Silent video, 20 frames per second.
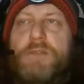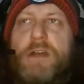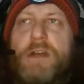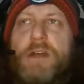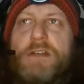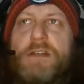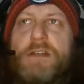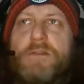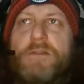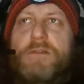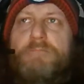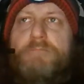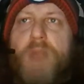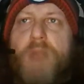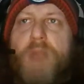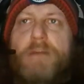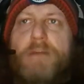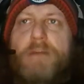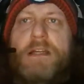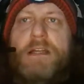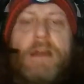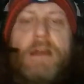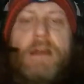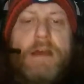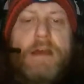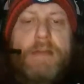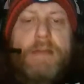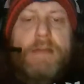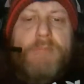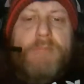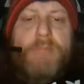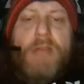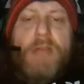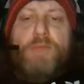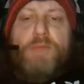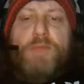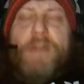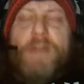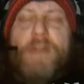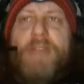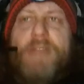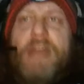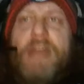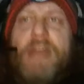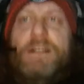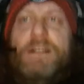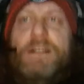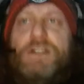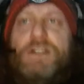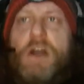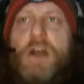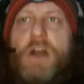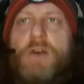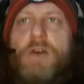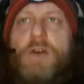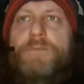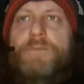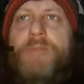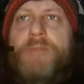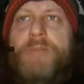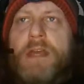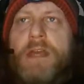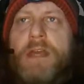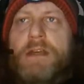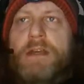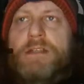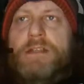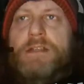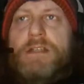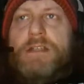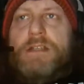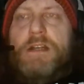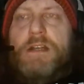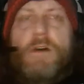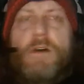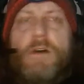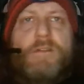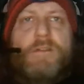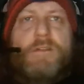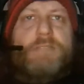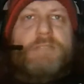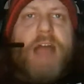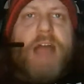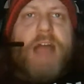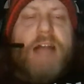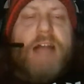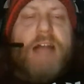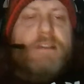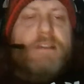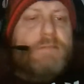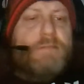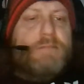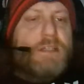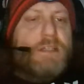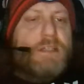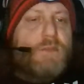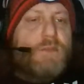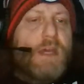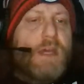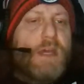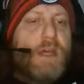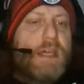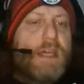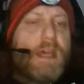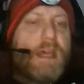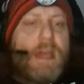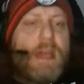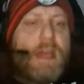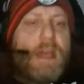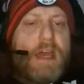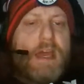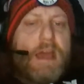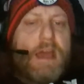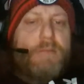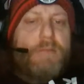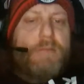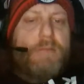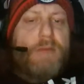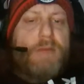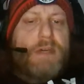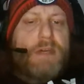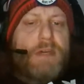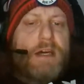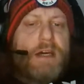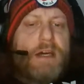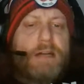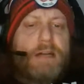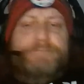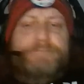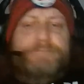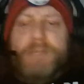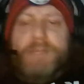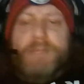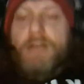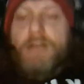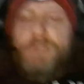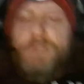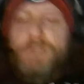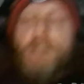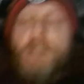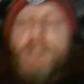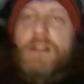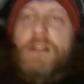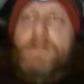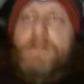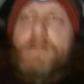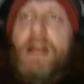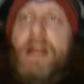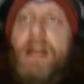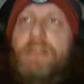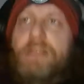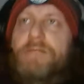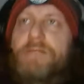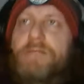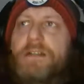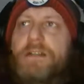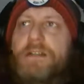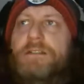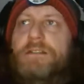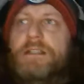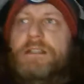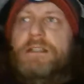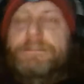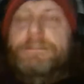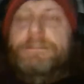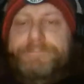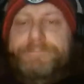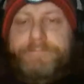So we're going to do probably an abbreviated show. Just going to go over some concepts this week and maybe look a little bit at the field.